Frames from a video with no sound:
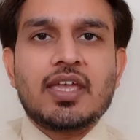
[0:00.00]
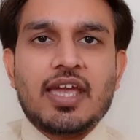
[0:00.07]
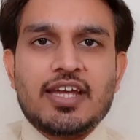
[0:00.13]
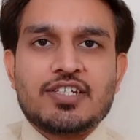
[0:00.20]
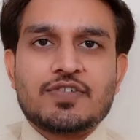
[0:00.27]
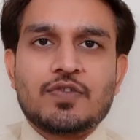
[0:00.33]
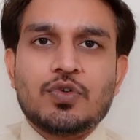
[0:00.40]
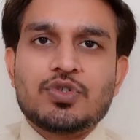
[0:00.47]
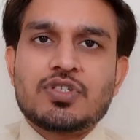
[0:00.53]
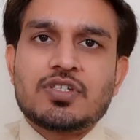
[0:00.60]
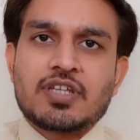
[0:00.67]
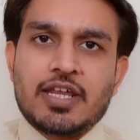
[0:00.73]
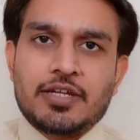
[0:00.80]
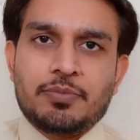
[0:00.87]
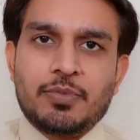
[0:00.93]
cash flow
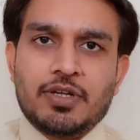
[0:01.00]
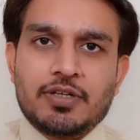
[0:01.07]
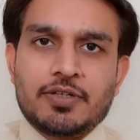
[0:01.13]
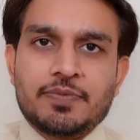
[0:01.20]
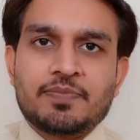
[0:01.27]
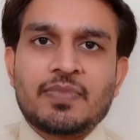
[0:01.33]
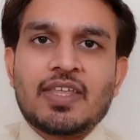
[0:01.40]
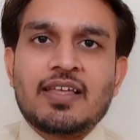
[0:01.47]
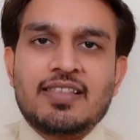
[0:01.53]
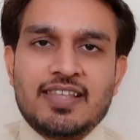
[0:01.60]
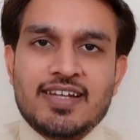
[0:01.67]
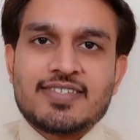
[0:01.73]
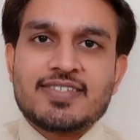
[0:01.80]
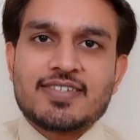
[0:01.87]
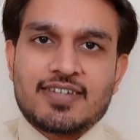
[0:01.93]
statement.
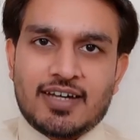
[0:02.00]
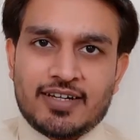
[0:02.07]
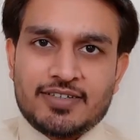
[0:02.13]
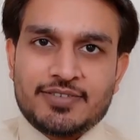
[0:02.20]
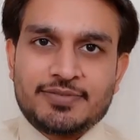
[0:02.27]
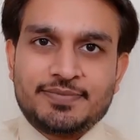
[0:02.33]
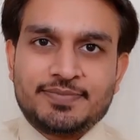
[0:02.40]
Let's start.